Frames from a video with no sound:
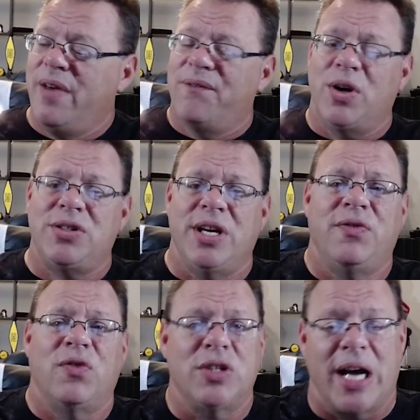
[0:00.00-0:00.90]
First
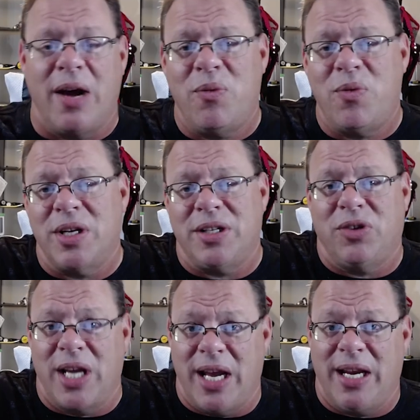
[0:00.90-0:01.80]
things first, I want to
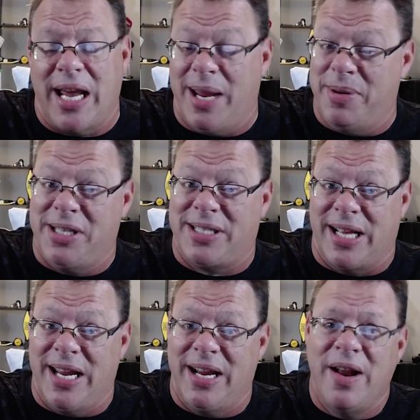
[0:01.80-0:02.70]
thank Amy
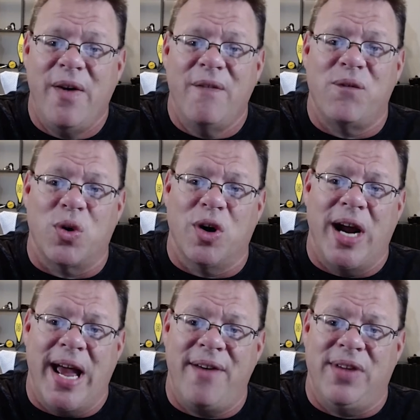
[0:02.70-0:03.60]
Slate for
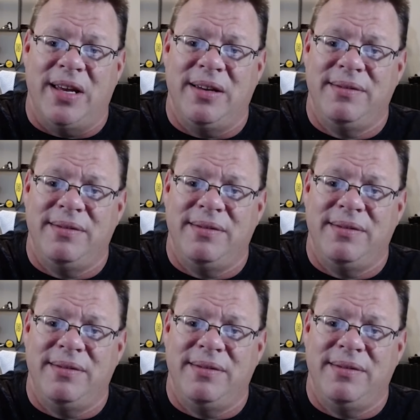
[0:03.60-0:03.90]
having